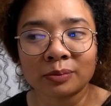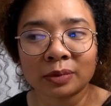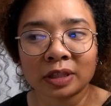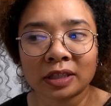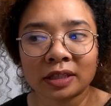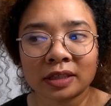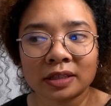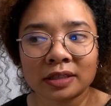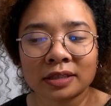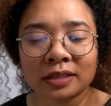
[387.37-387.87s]

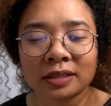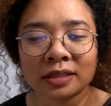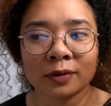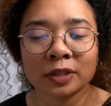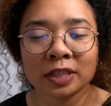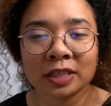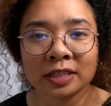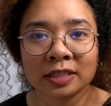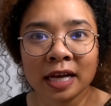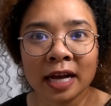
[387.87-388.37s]
because
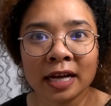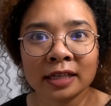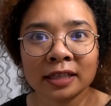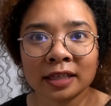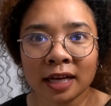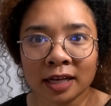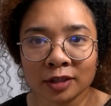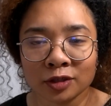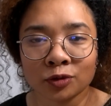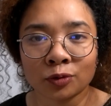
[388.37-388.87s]
society
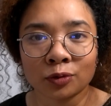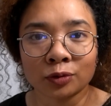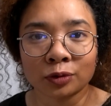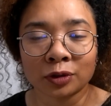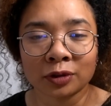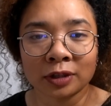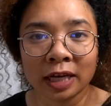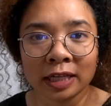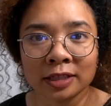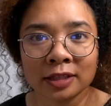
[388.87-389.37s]
has told
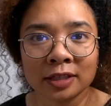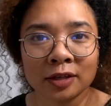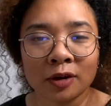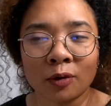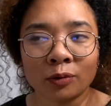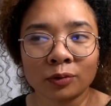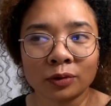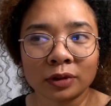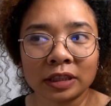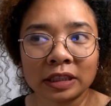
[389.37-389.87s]
her that's the
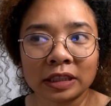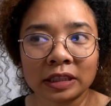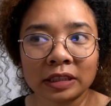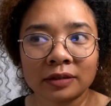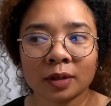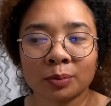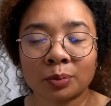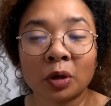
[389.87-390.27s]
only